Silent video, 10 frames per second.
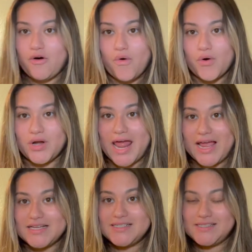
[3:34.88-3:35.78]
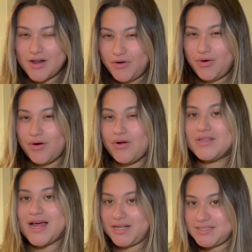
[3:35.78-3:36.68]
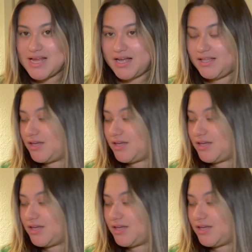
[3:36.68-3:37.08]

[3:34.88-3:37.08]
or like a subtle curl, not exactly a